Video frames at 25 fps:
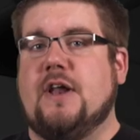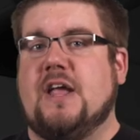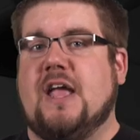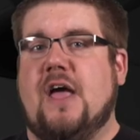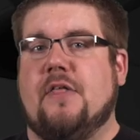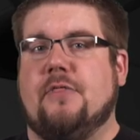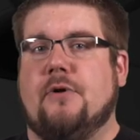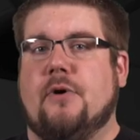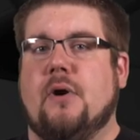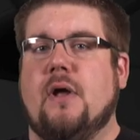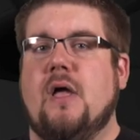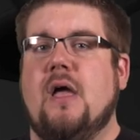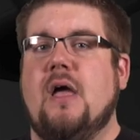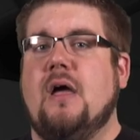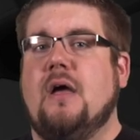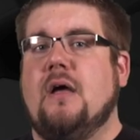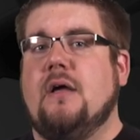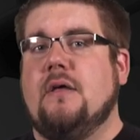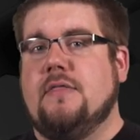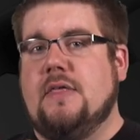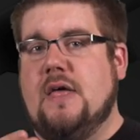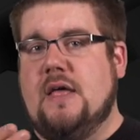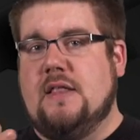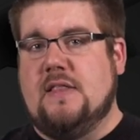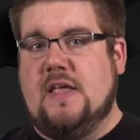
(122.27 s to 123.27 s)
together
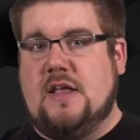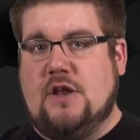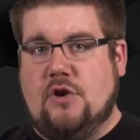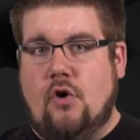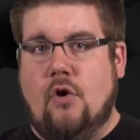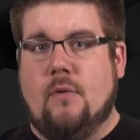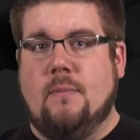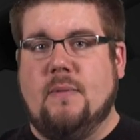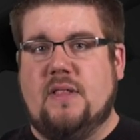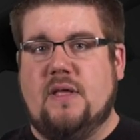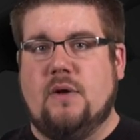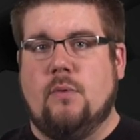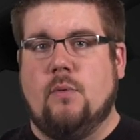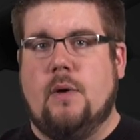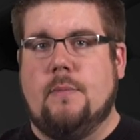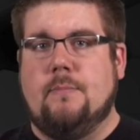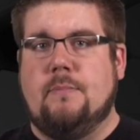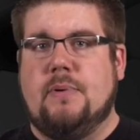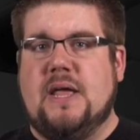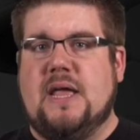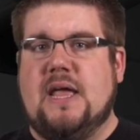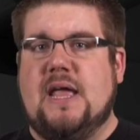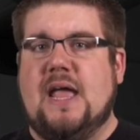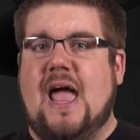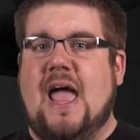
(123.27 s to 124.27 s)
than they normally would
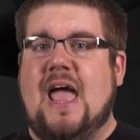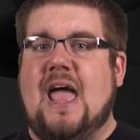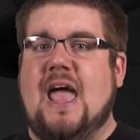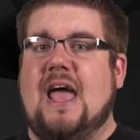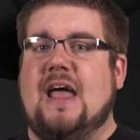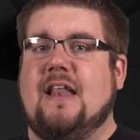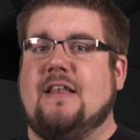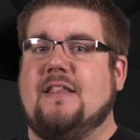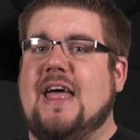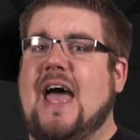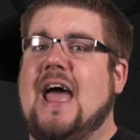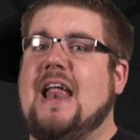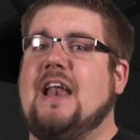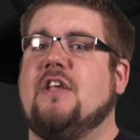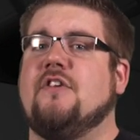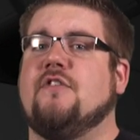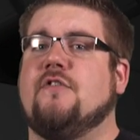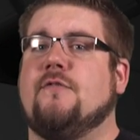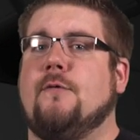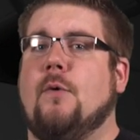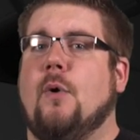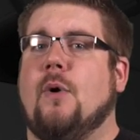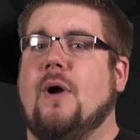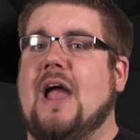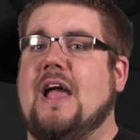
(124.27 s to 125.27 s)
be, and that is
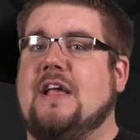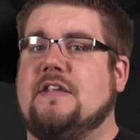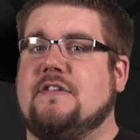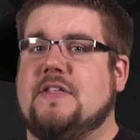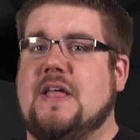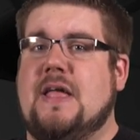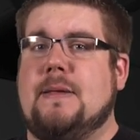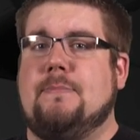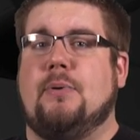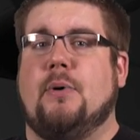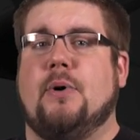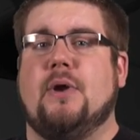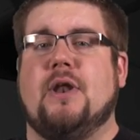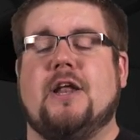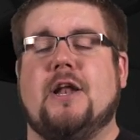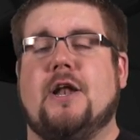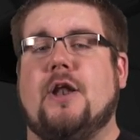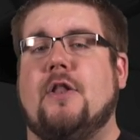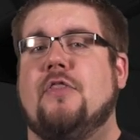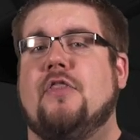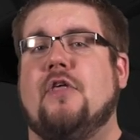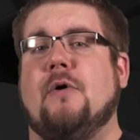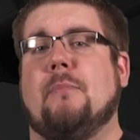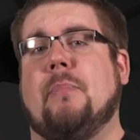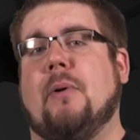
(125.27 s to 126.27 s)
for, as they put it,
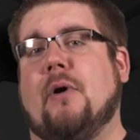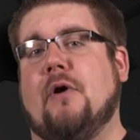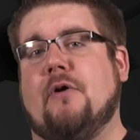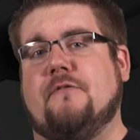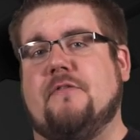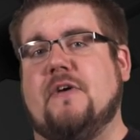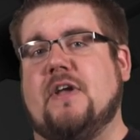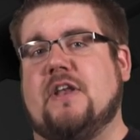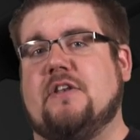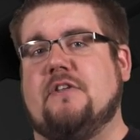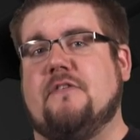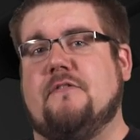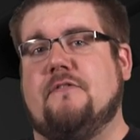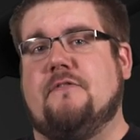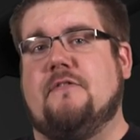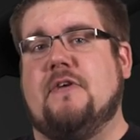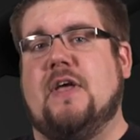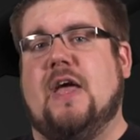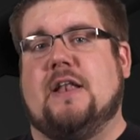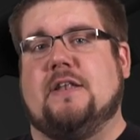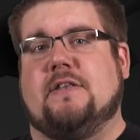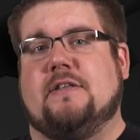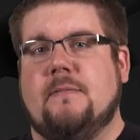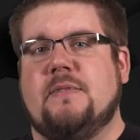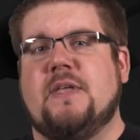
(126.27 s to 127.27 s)
the perfect
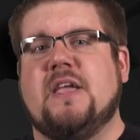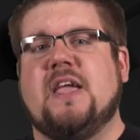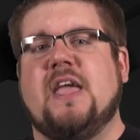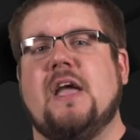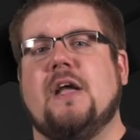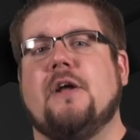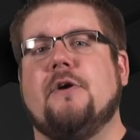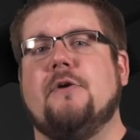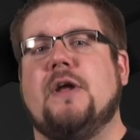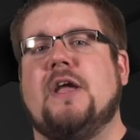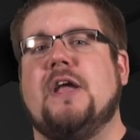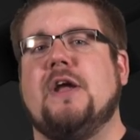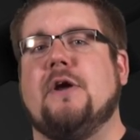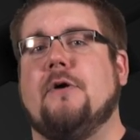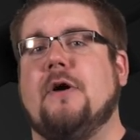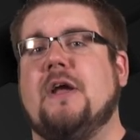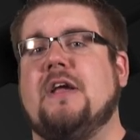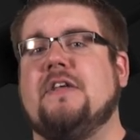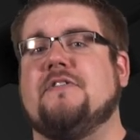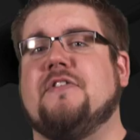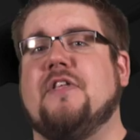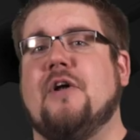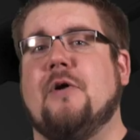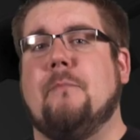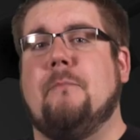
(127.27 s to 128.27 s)
fit. The kicker here
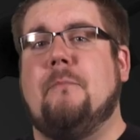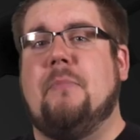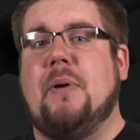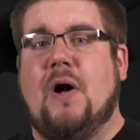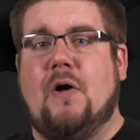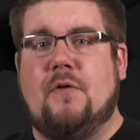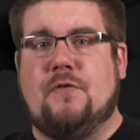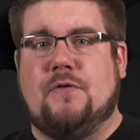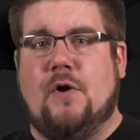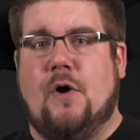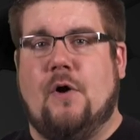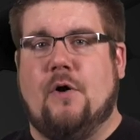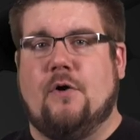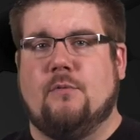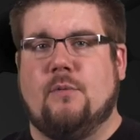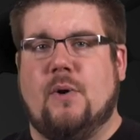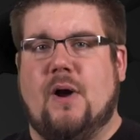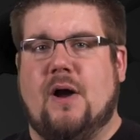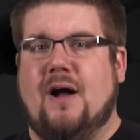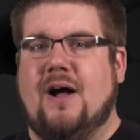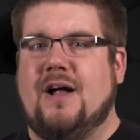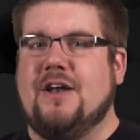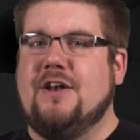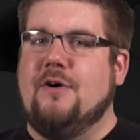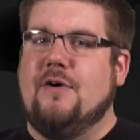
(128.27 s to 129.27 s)
is their belt
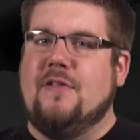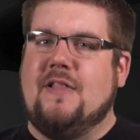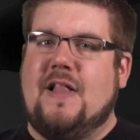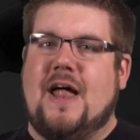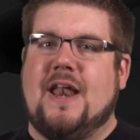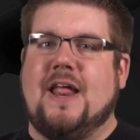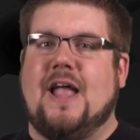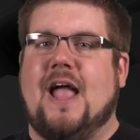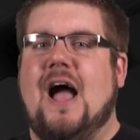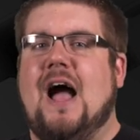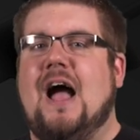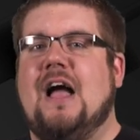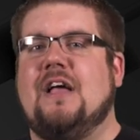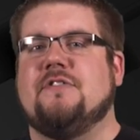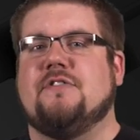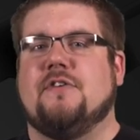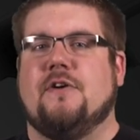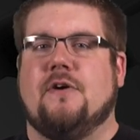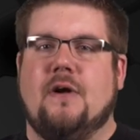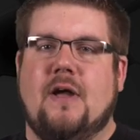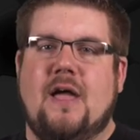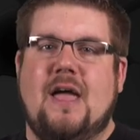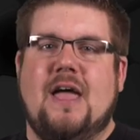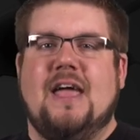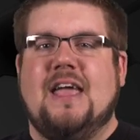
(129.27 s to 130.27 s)
hardware. I know a lot of guys
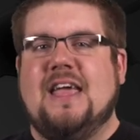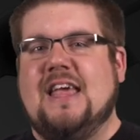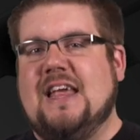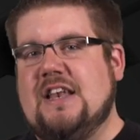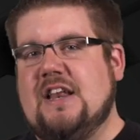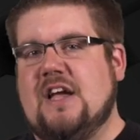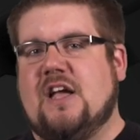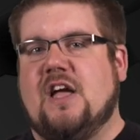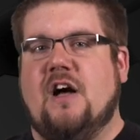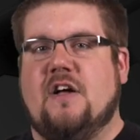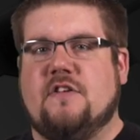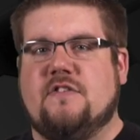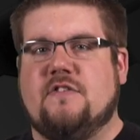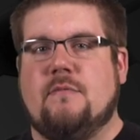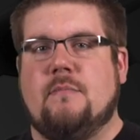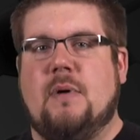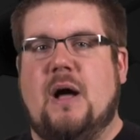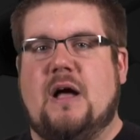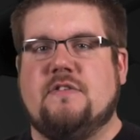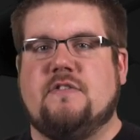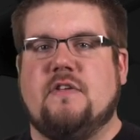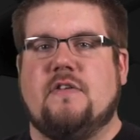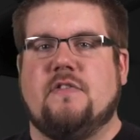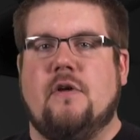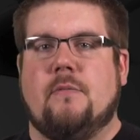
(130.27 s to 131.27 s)
are into
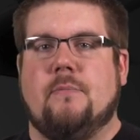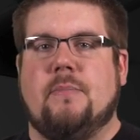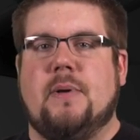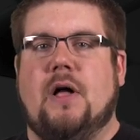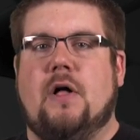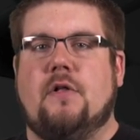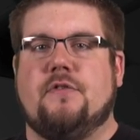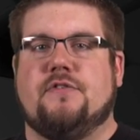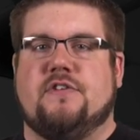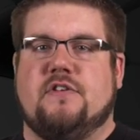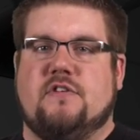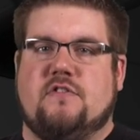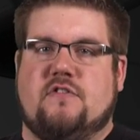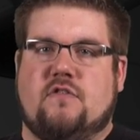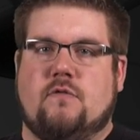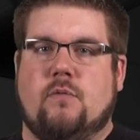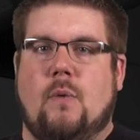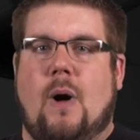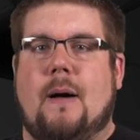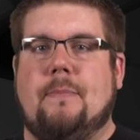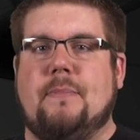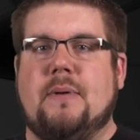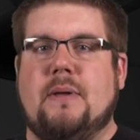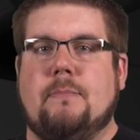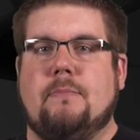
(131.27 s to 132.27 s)
customizing their belts and
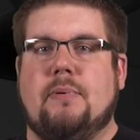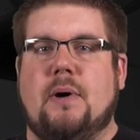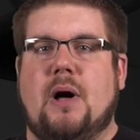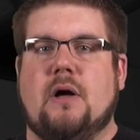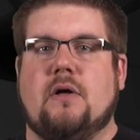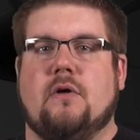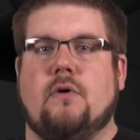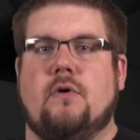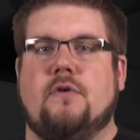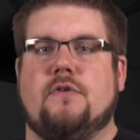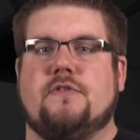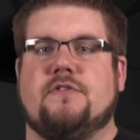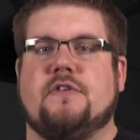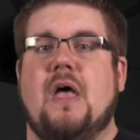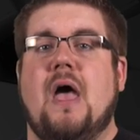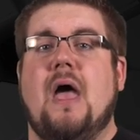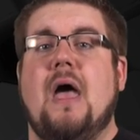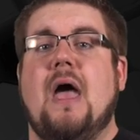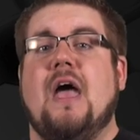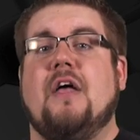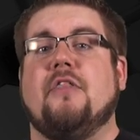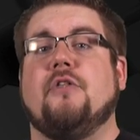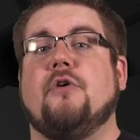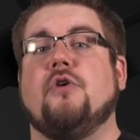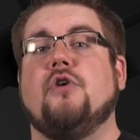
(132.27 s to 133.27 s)
swapping buckles,
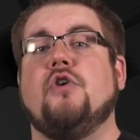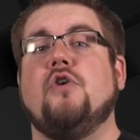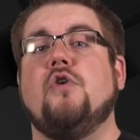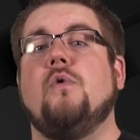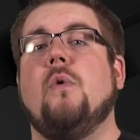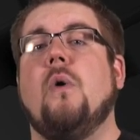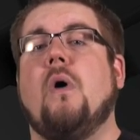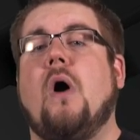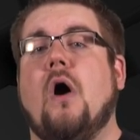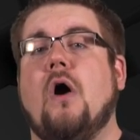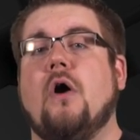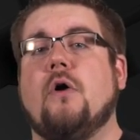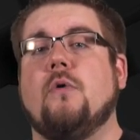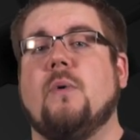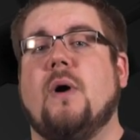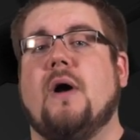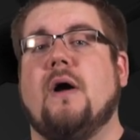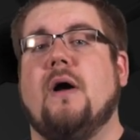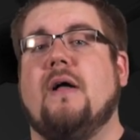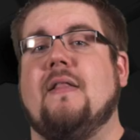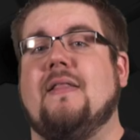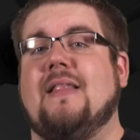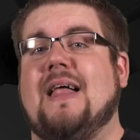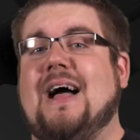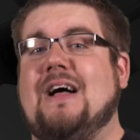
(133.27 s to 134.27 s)
and their new hardware
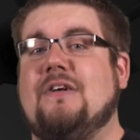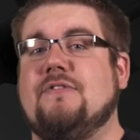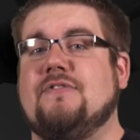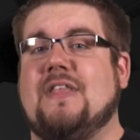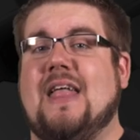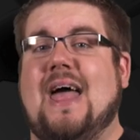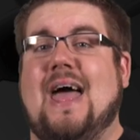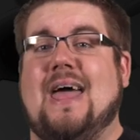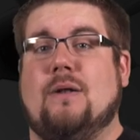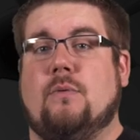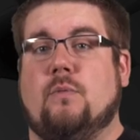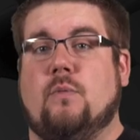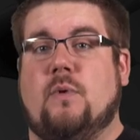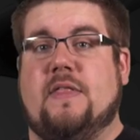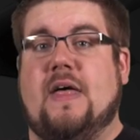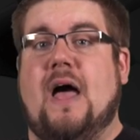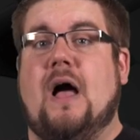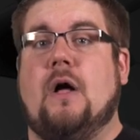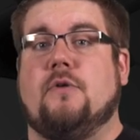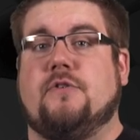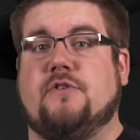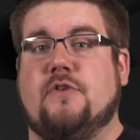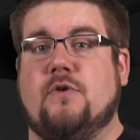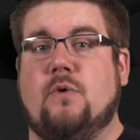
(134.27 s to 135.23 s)
allows that without